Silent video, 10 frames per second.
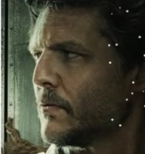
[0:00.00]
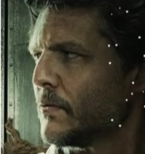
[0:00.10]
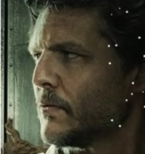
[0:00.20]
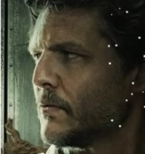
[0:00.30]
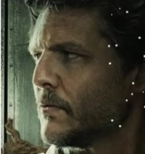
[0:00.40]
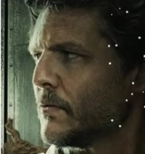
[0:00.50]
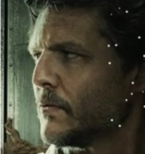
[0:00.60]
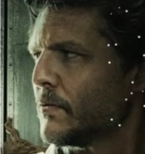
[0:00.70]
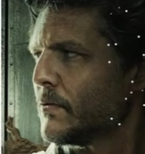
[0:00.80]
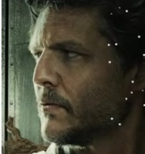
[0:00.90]

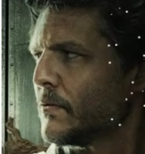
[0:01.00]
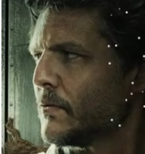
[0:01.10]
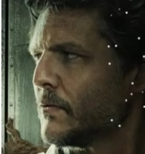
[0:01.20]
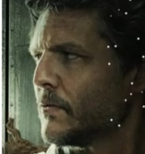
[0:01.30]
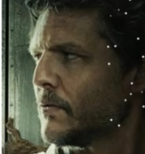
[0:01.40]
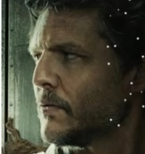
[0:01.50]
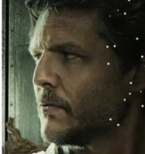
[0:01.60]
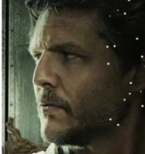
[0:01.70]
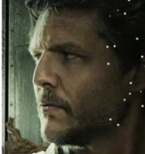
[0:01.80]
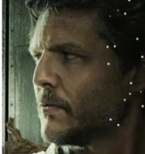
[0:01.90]

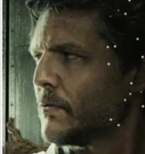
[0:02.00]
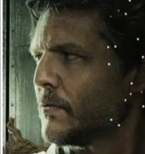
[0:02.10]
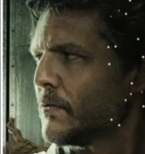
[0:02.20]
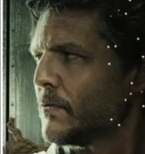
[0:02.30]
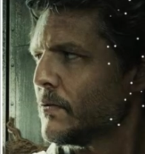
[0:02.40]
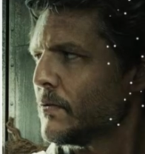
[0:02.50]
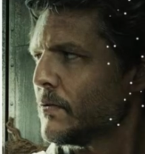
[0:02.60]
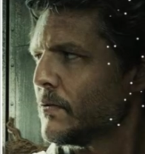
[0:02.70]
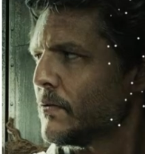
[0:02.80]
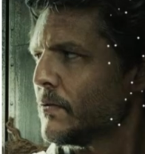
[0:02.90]

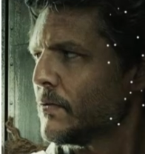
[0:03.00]
No words are spoken by the person on screen.